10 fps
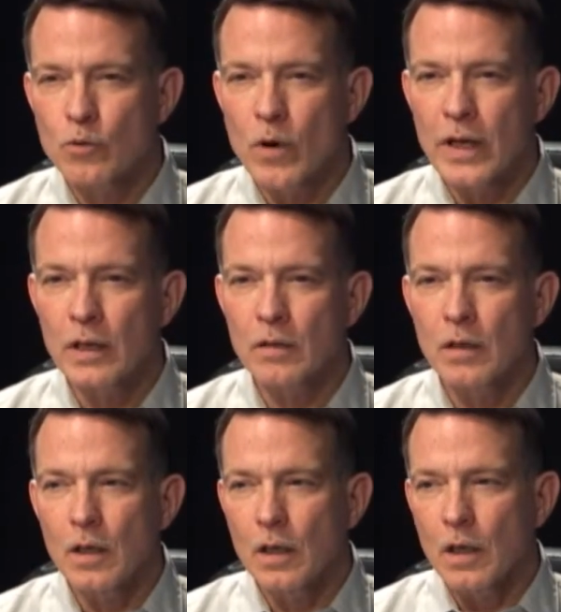
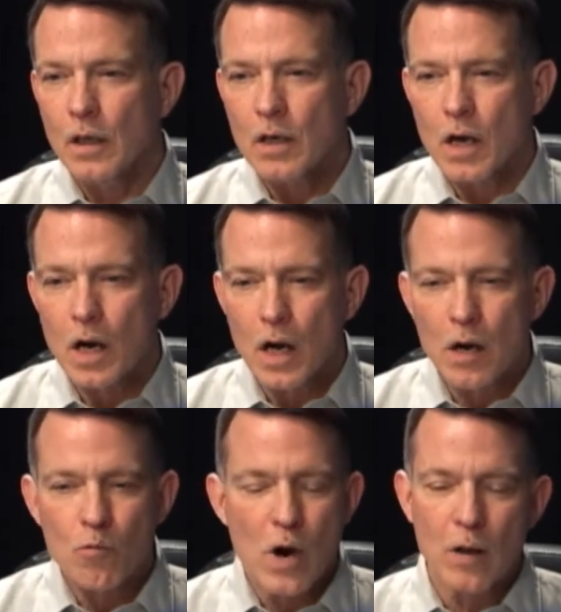between
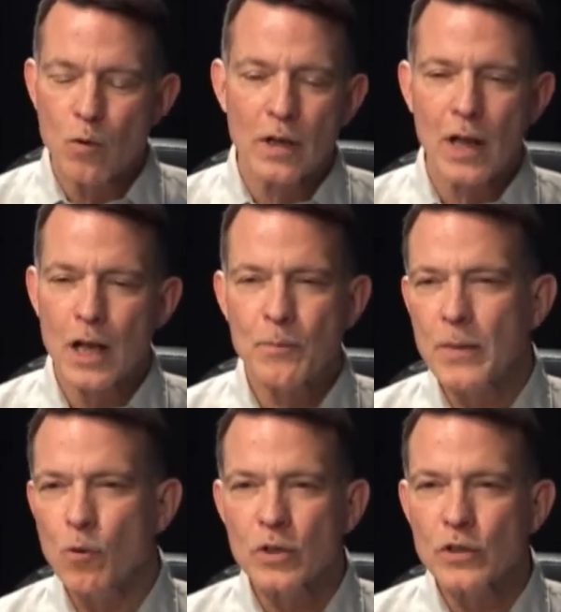uh, well, what a lot
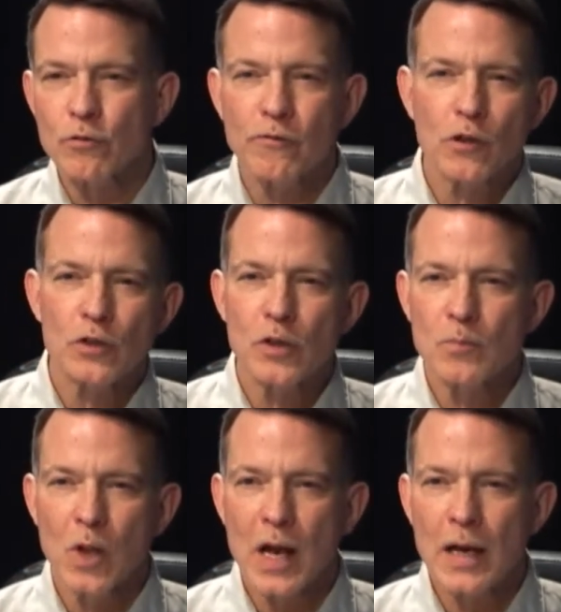of people would just refer
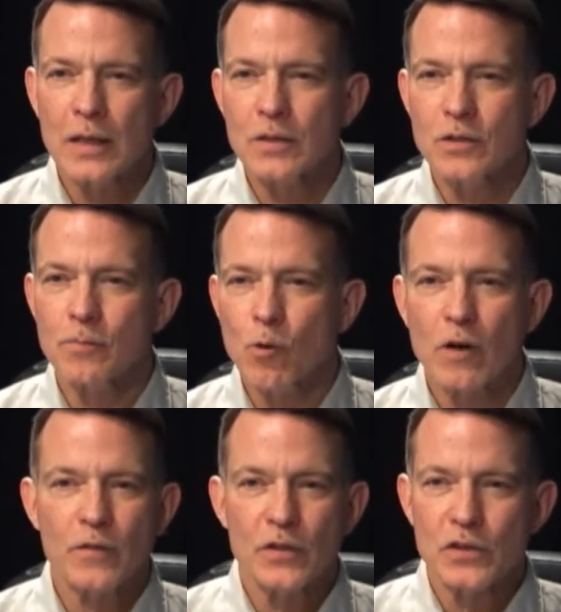to as blind
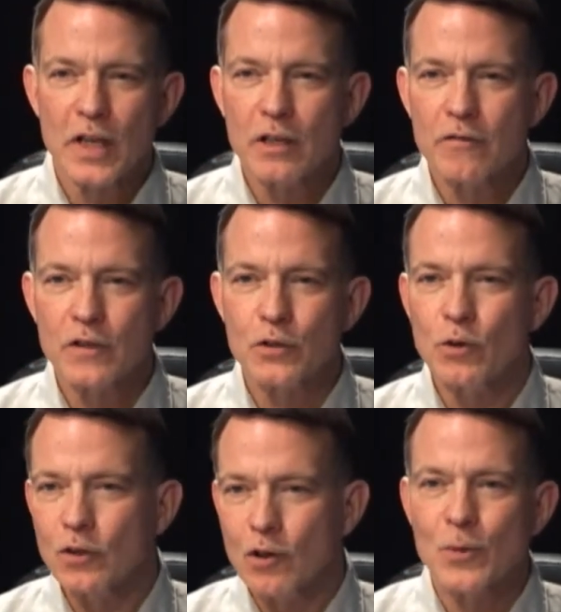support for the state of
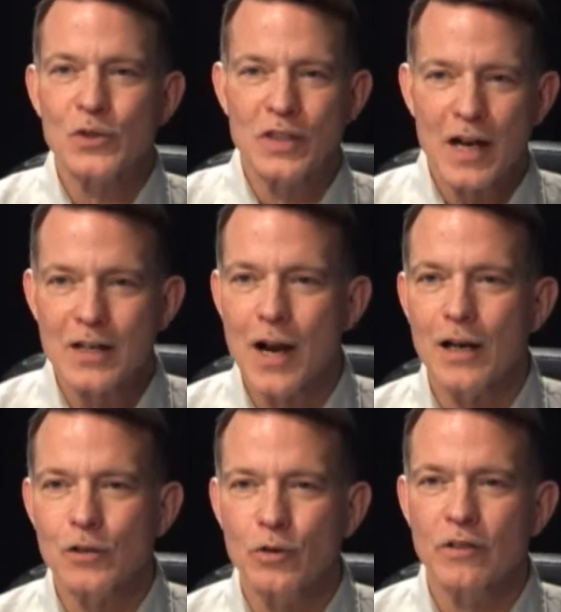Israel, almost the
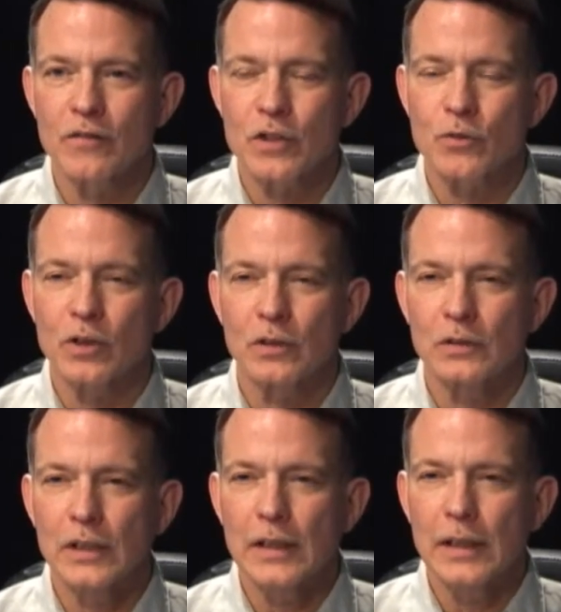idolatry of
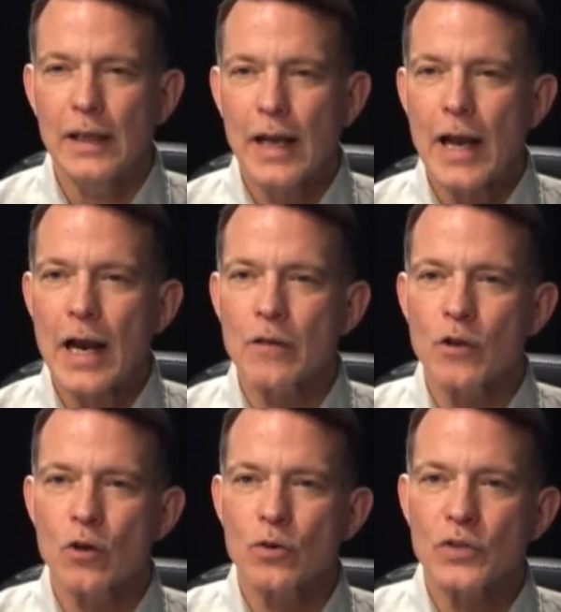Israel,
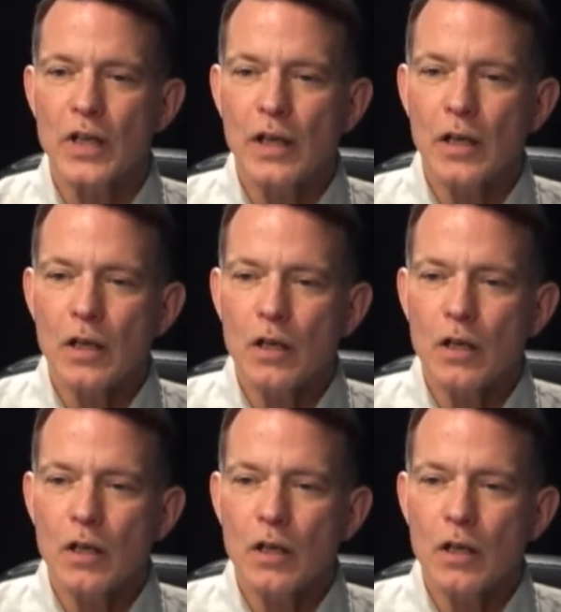and those,